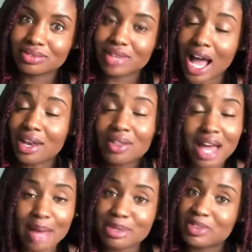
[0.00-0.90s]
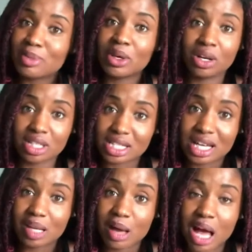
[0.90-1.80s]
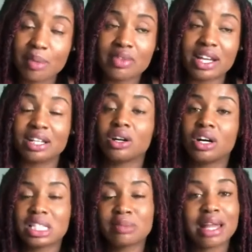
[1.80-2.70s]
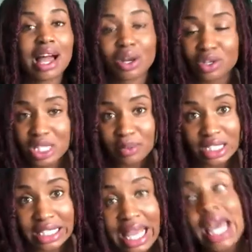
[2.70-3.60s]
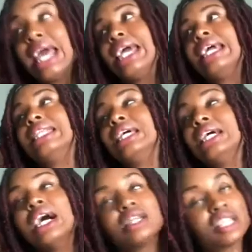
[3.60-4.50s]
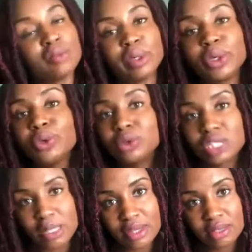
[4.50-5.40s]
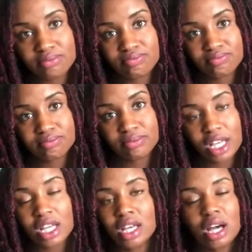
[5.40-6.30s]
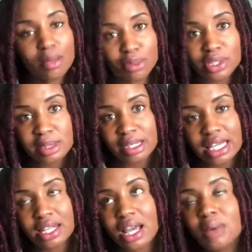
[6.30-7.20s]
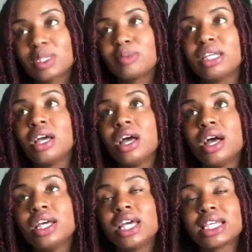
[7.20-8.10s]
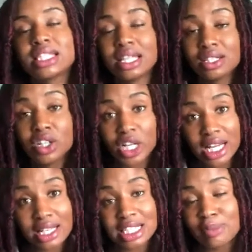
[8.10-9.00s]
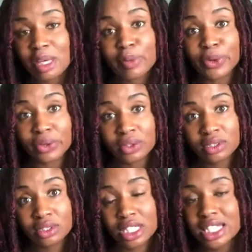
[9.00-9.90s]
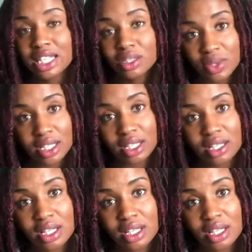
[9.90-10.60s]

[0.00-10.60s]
I know that happens for me all the time. I'll be ready to call somebody out on something, and then God will show me, you do the same thing. And it humbles me, and it helps me extend grace to people continually.